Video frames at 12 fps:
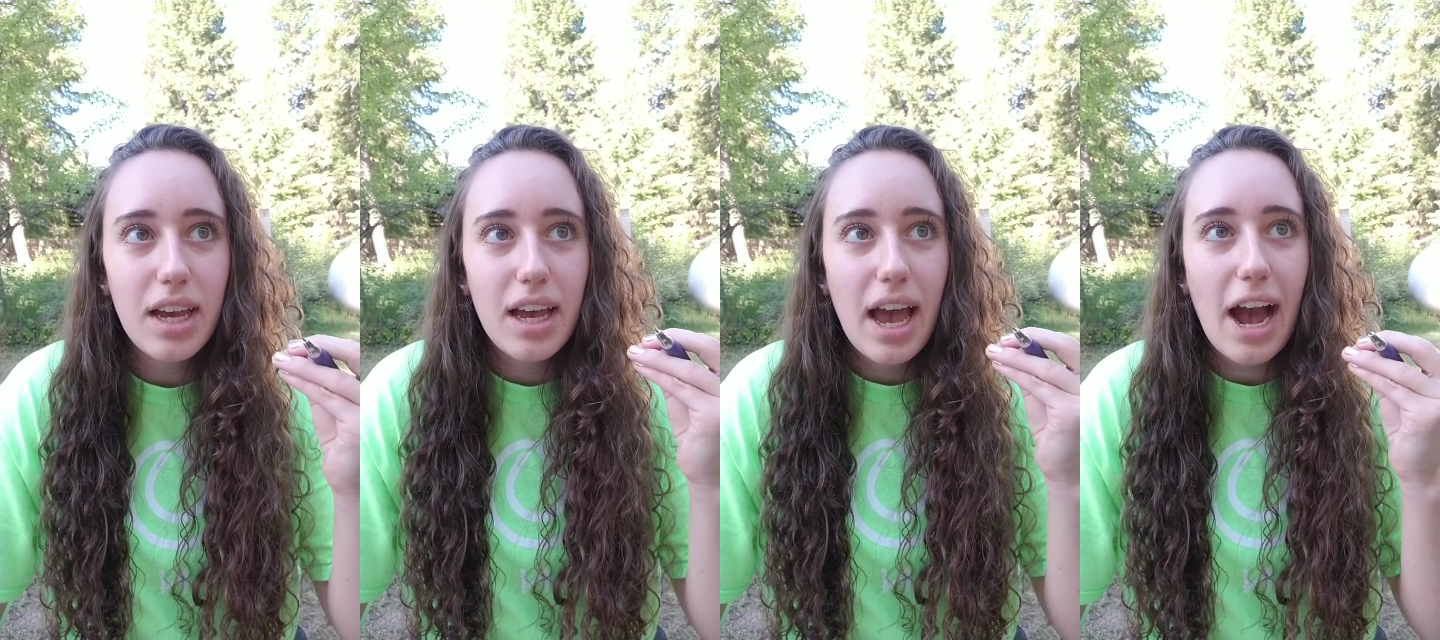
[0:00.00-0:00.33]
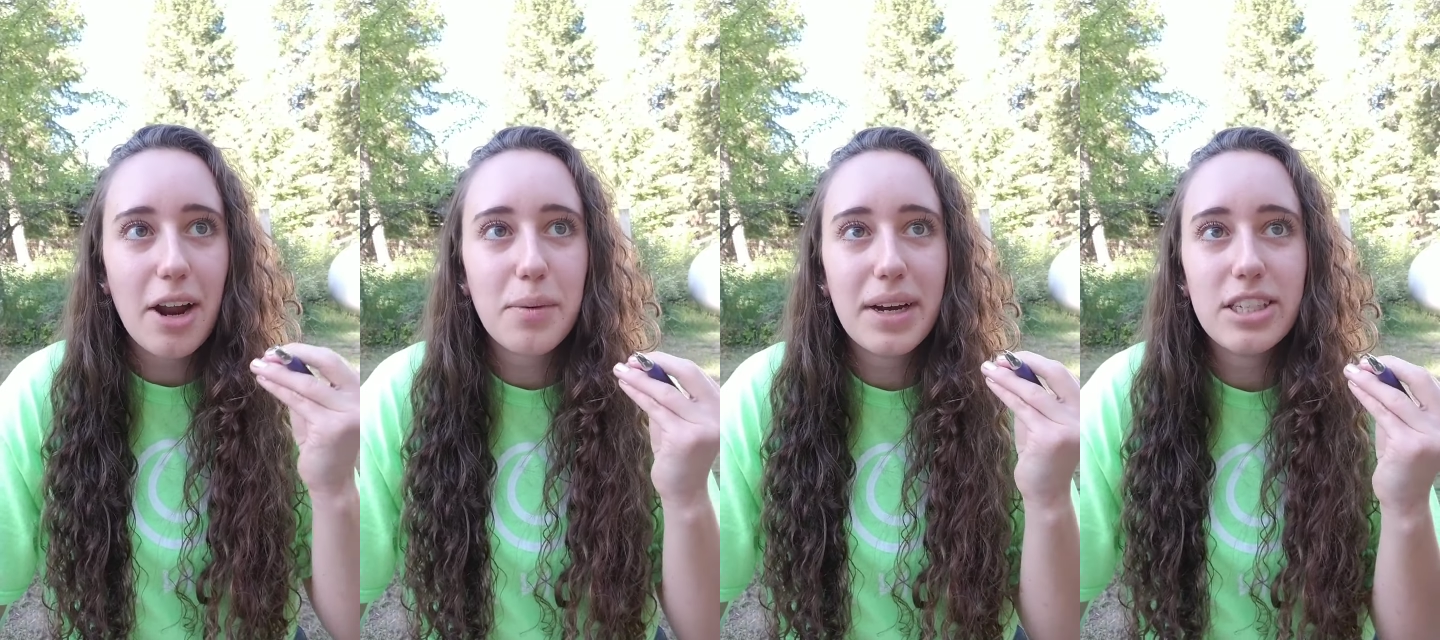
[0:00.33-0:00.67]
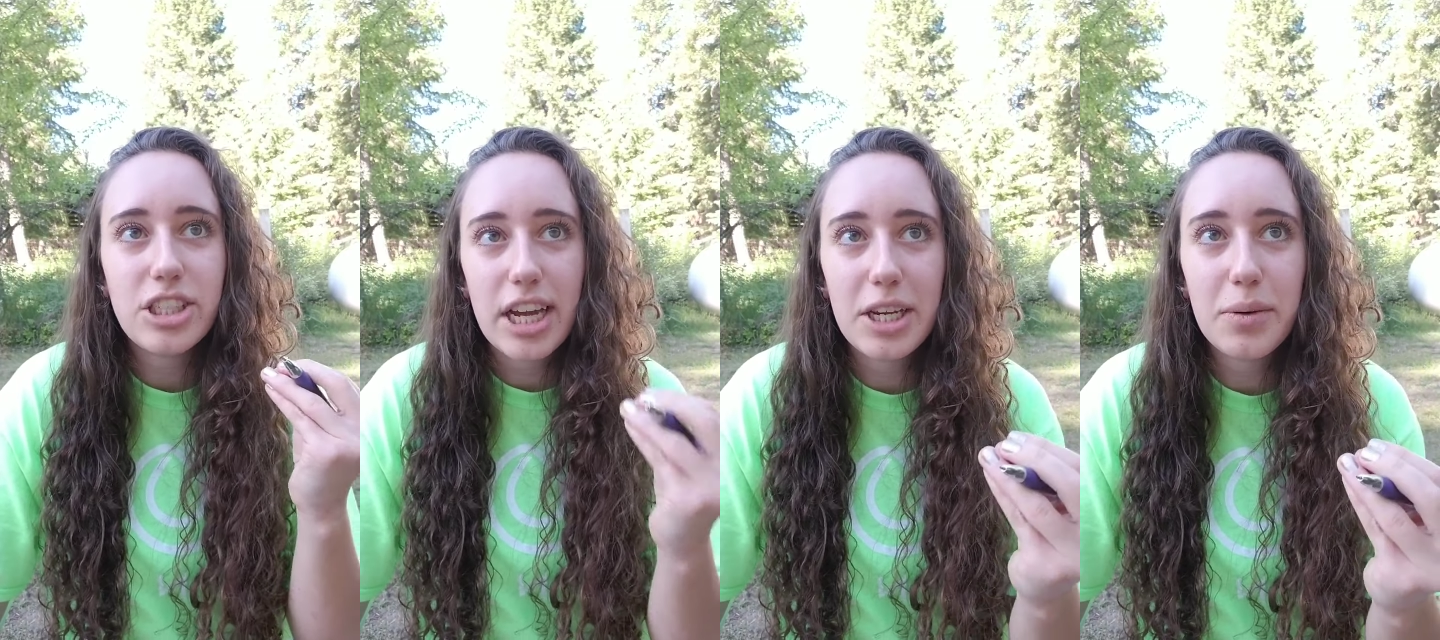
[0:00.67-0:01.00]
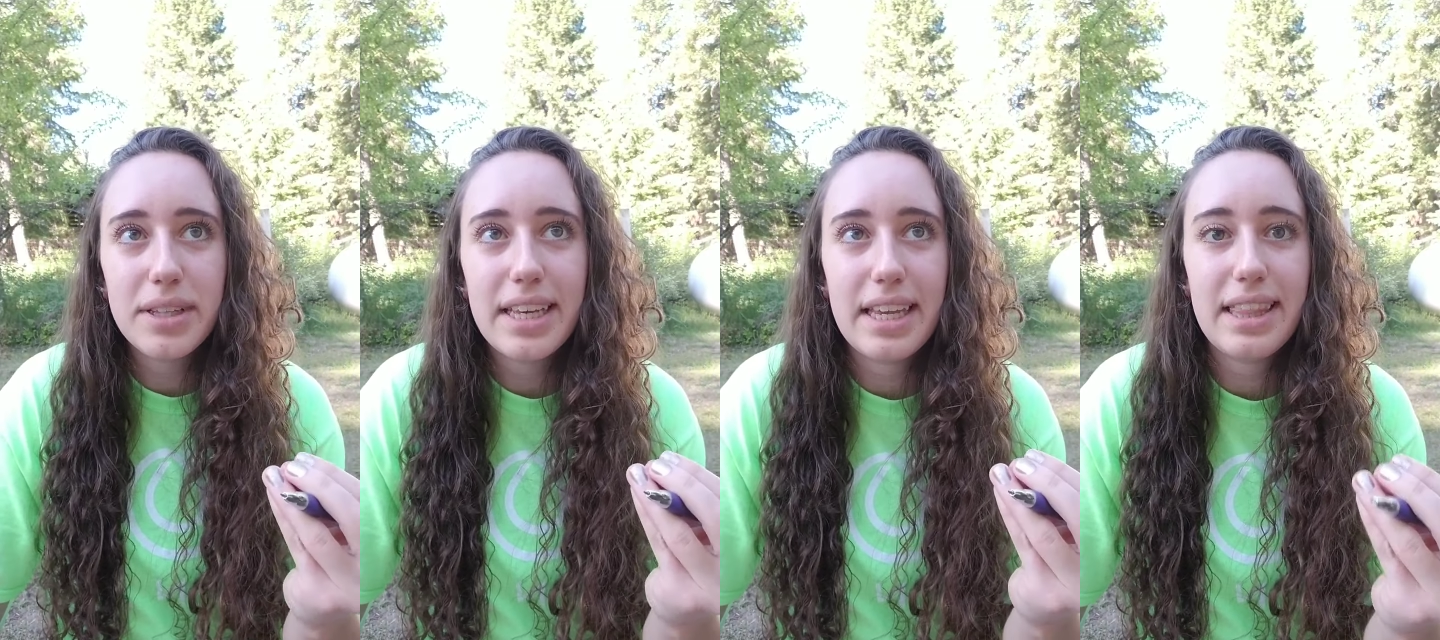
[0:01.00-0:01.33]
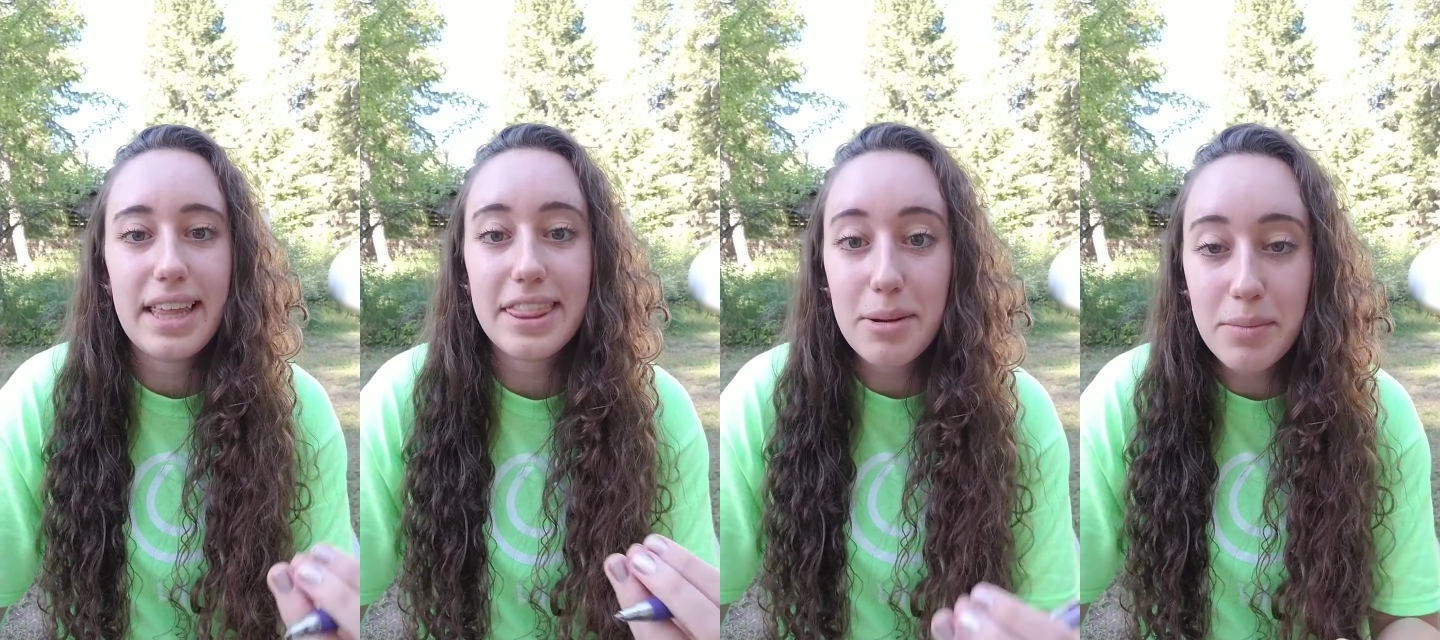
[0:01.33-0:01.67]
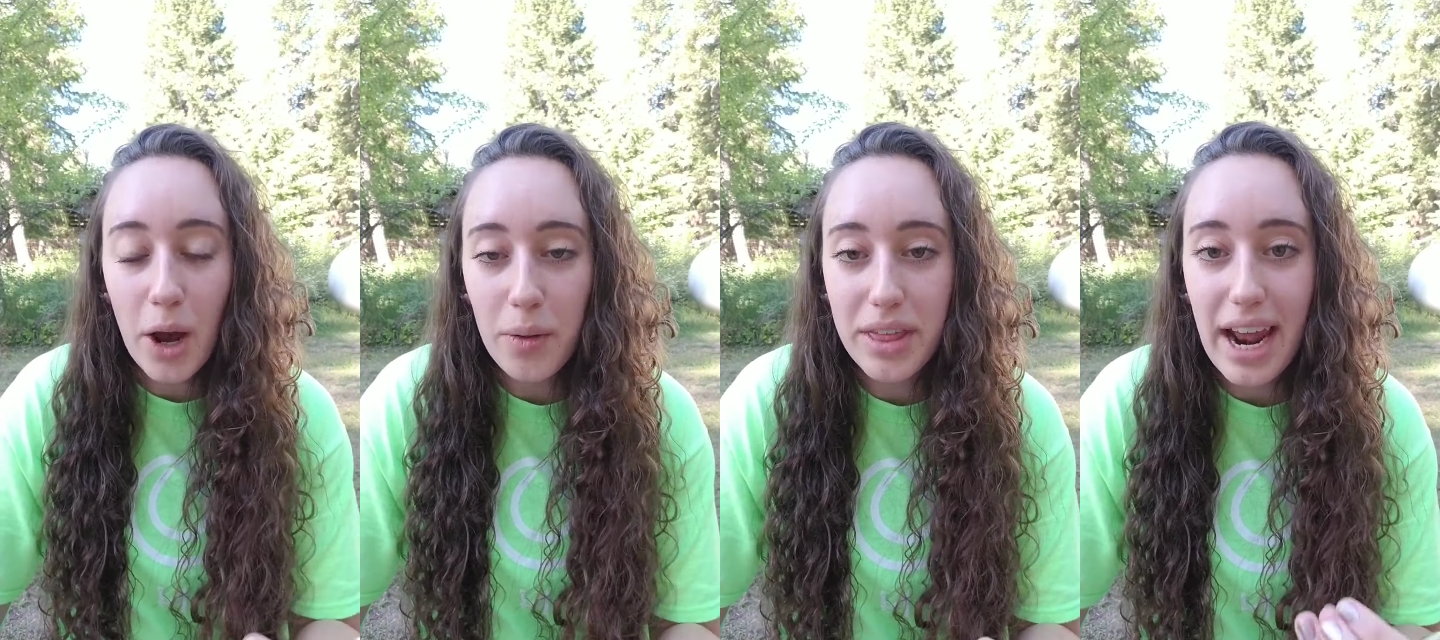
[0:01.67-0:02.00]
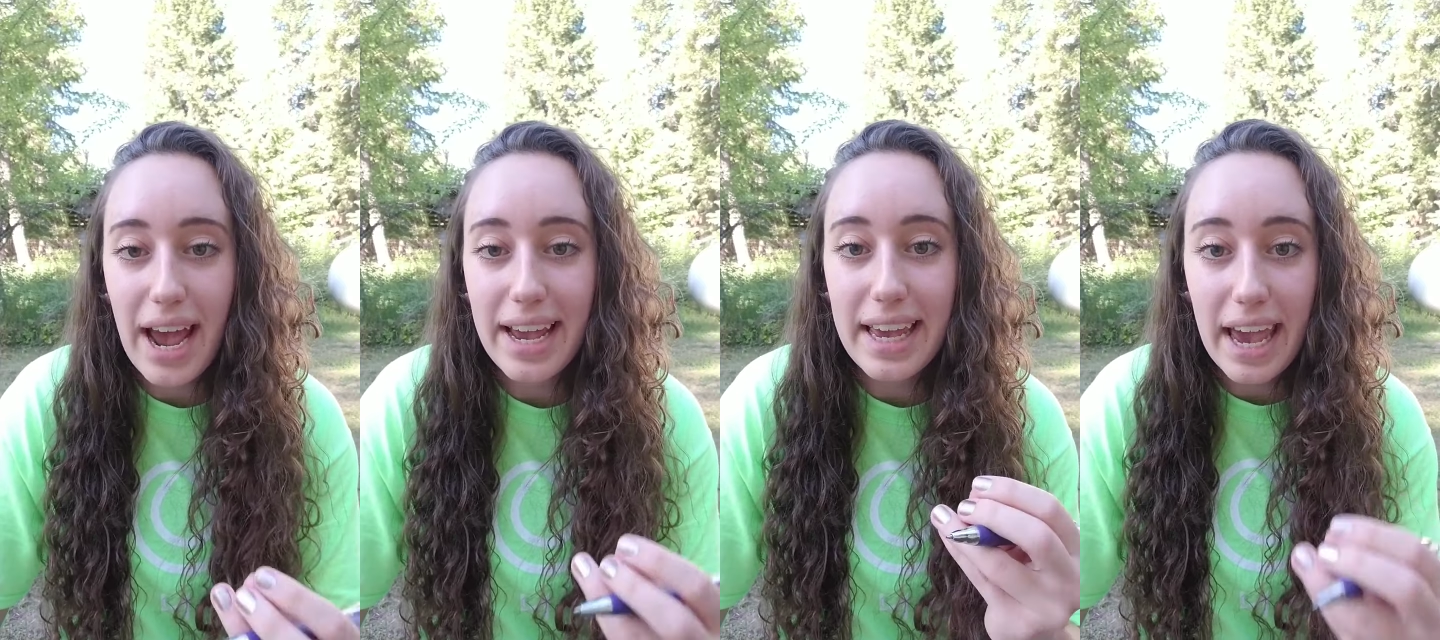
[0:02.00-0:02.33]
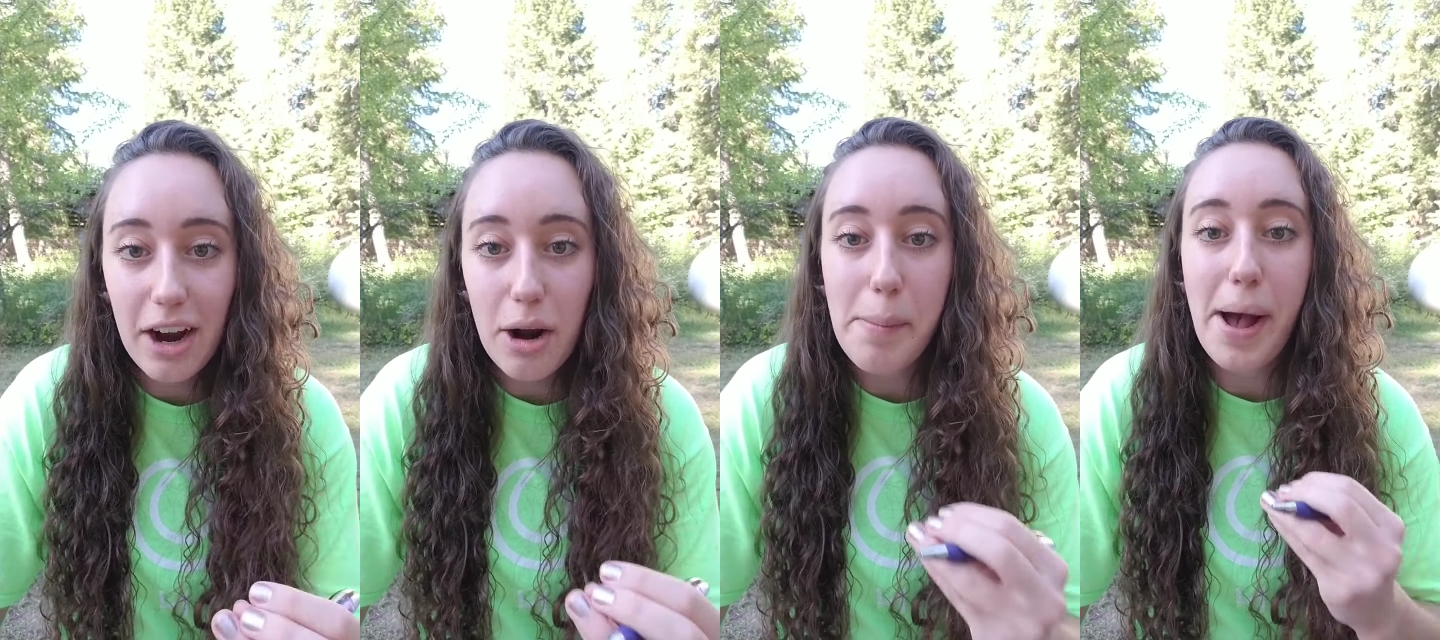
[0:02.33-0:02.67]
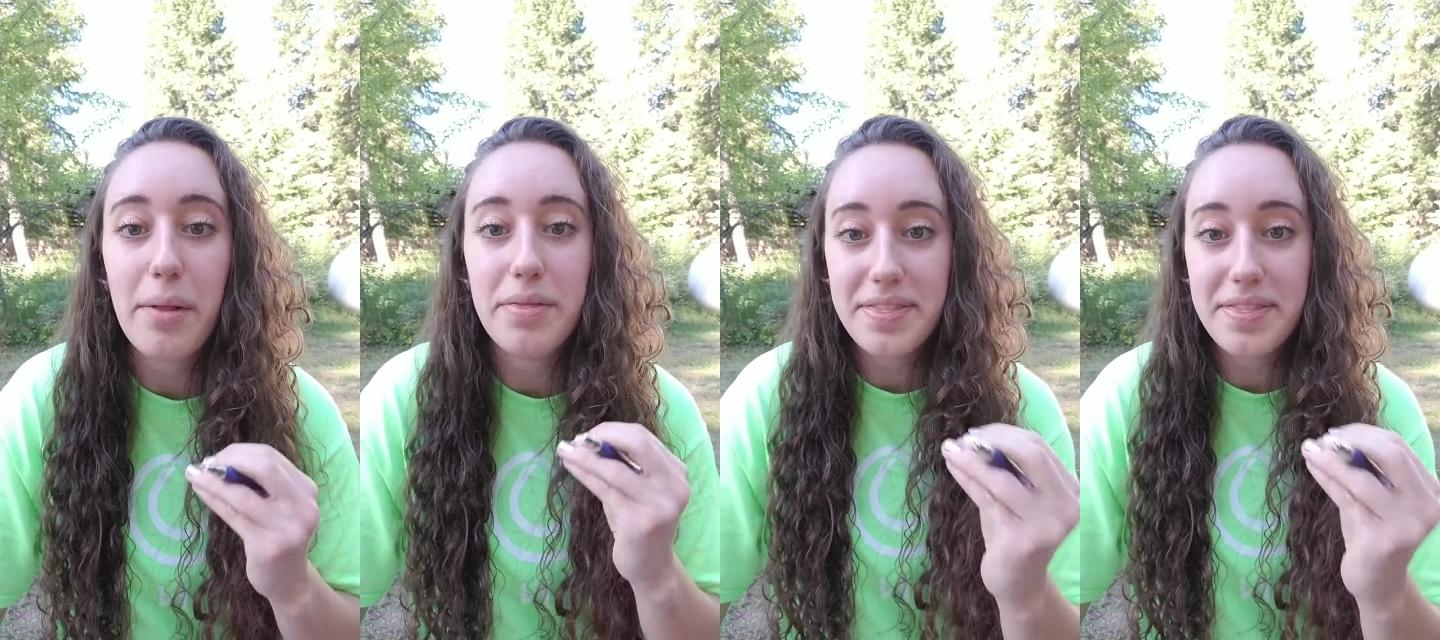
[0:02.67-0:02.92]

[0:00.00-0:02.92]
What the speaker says: How do I genuinely let them know that I care about